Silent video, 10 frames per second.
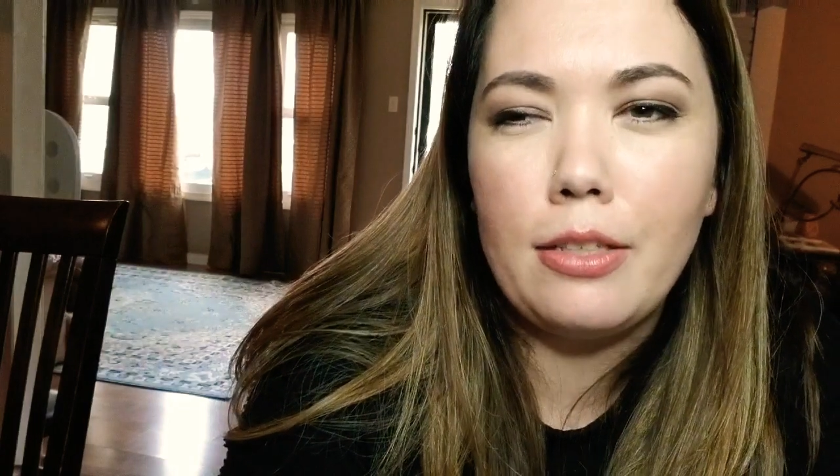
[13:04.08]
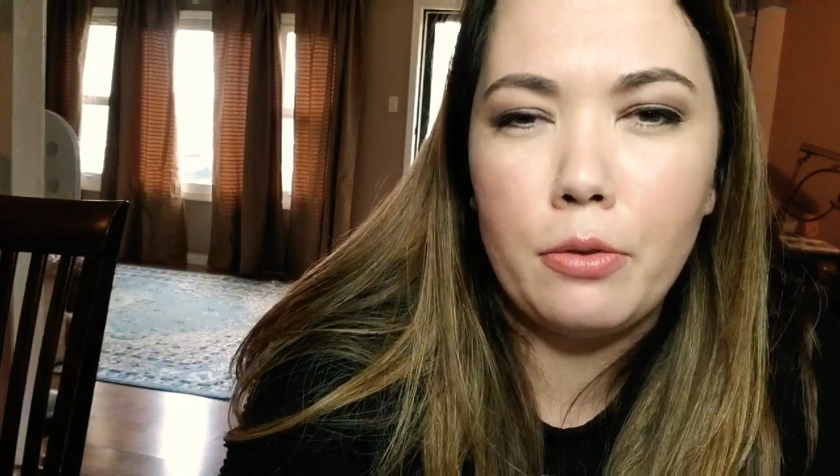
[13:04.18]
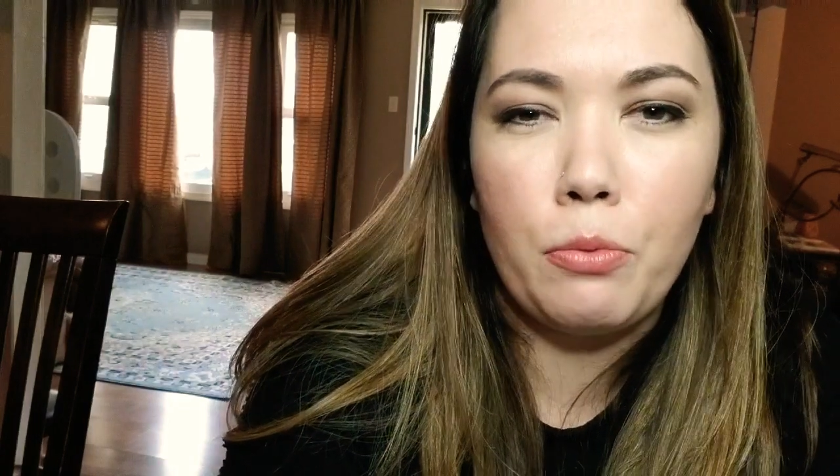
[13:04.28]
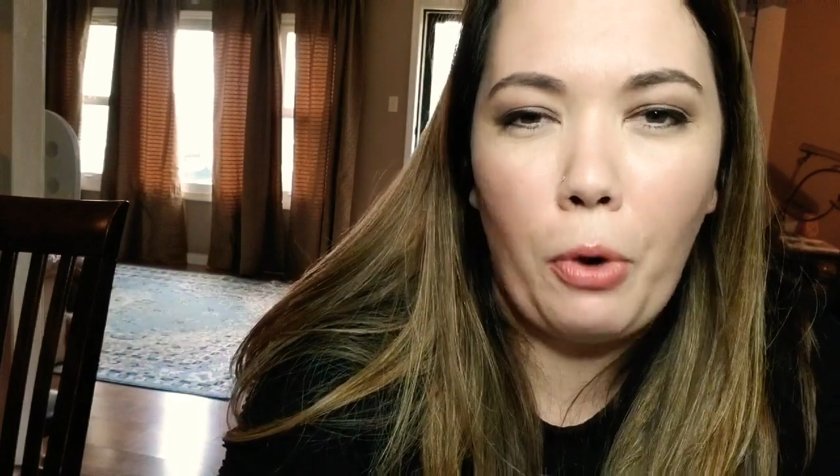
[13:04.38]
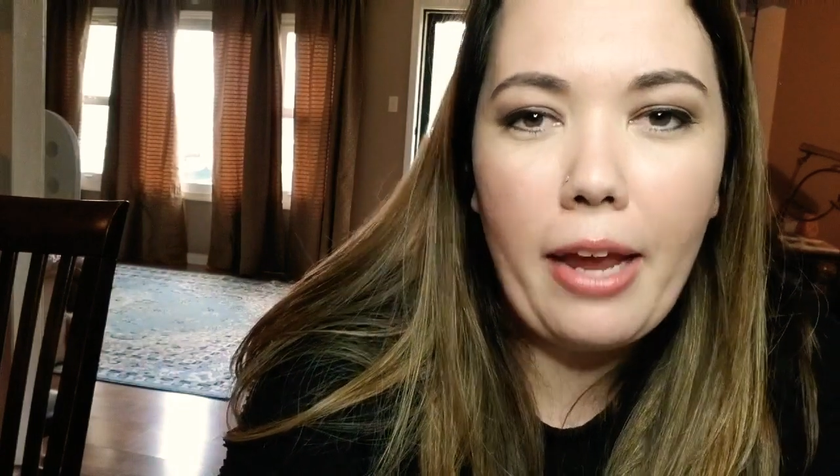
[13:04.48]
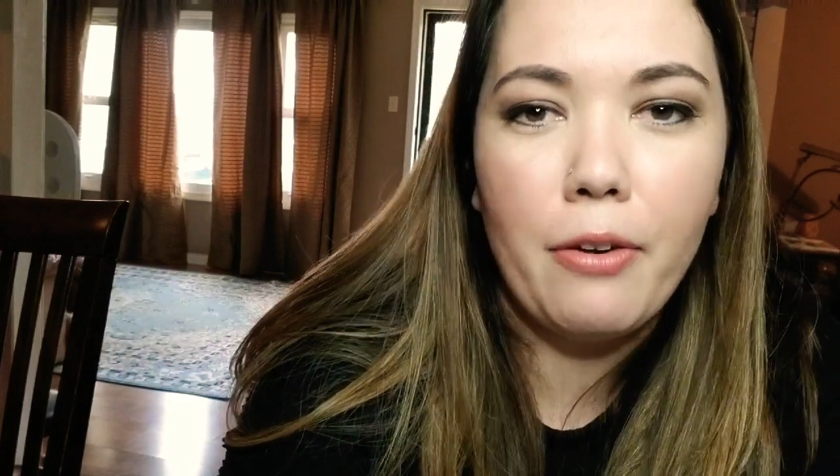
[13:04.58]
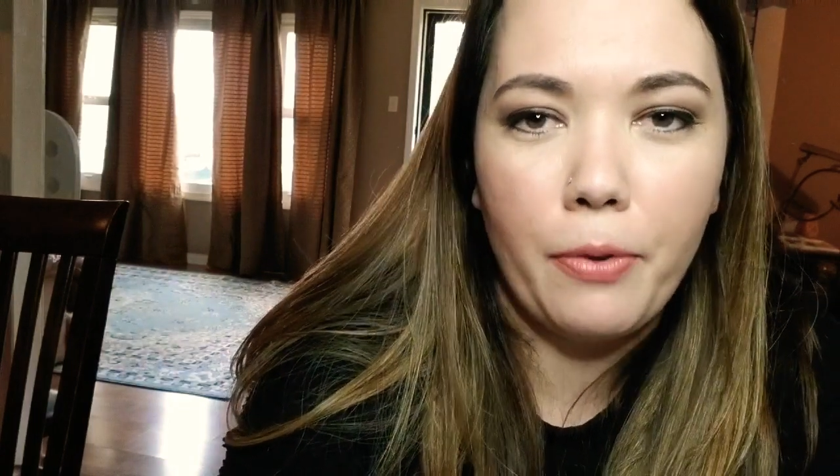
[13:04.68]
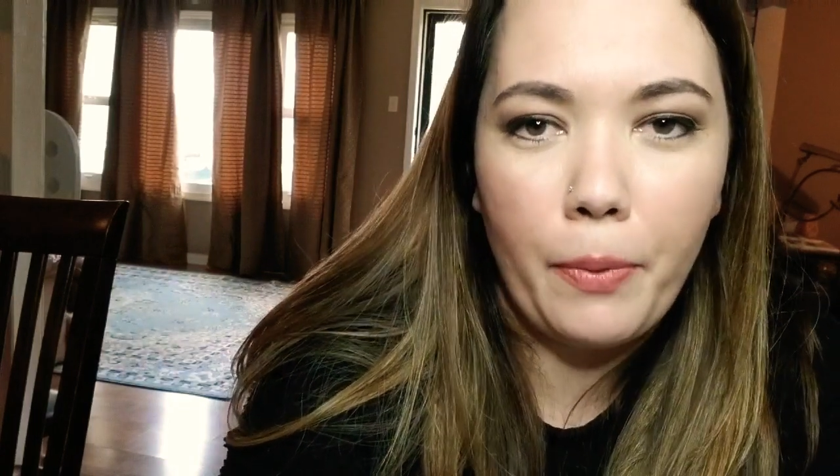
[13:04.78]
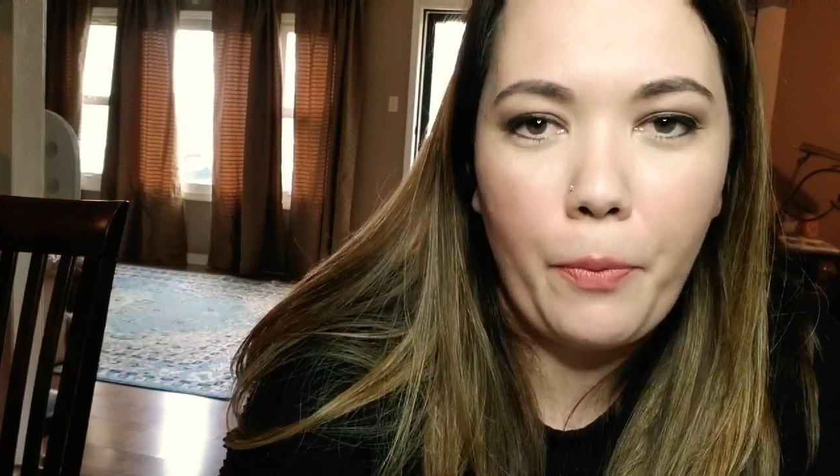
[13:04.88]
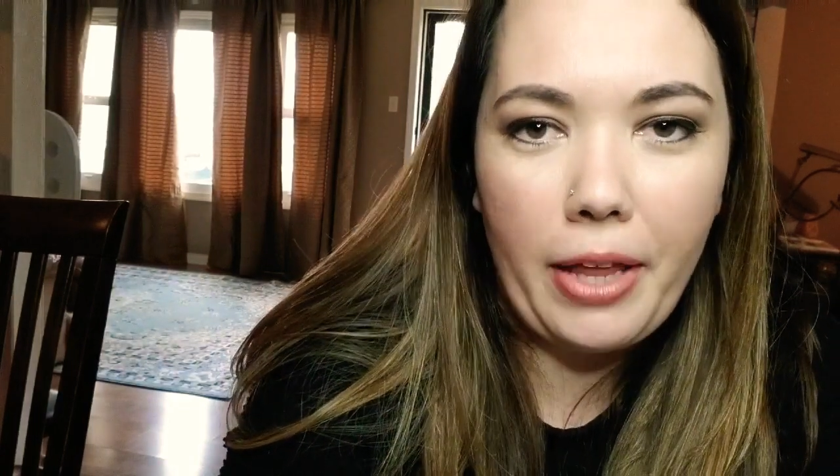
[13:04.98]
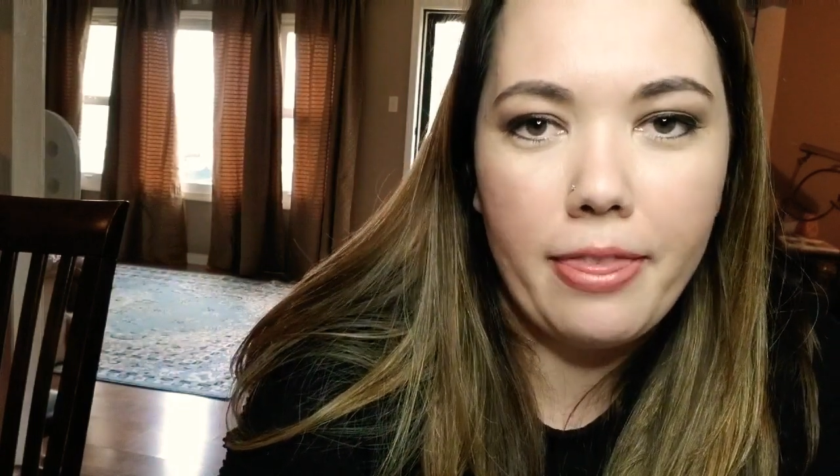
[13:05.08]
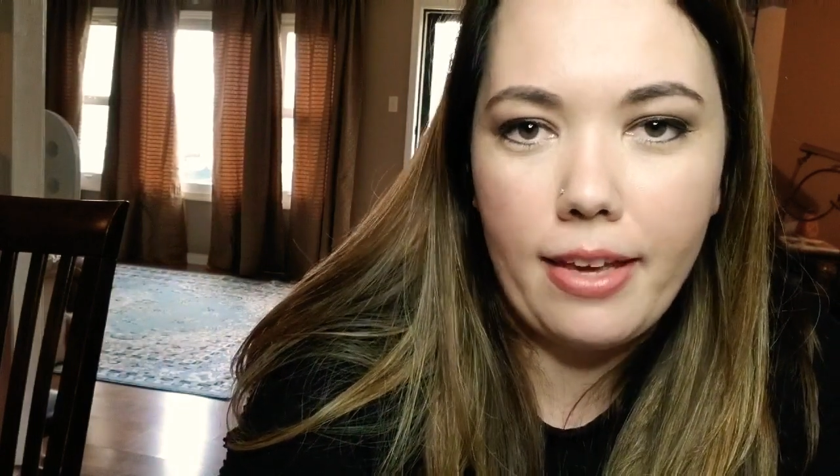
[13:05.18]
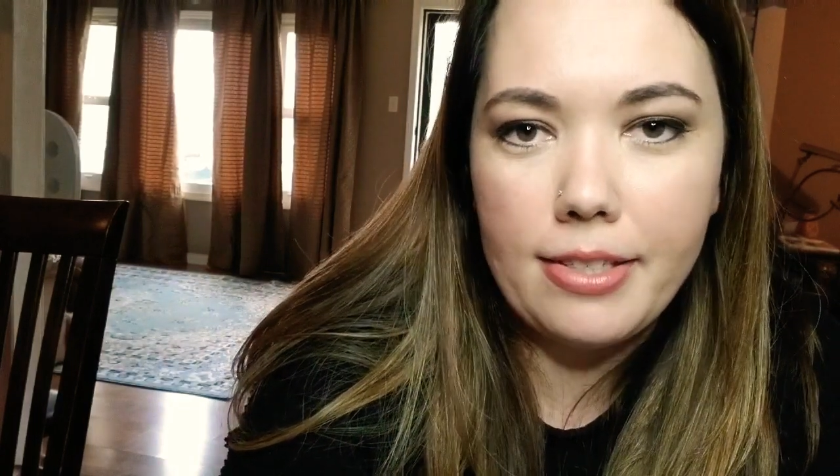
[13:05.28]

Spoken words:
and that's right when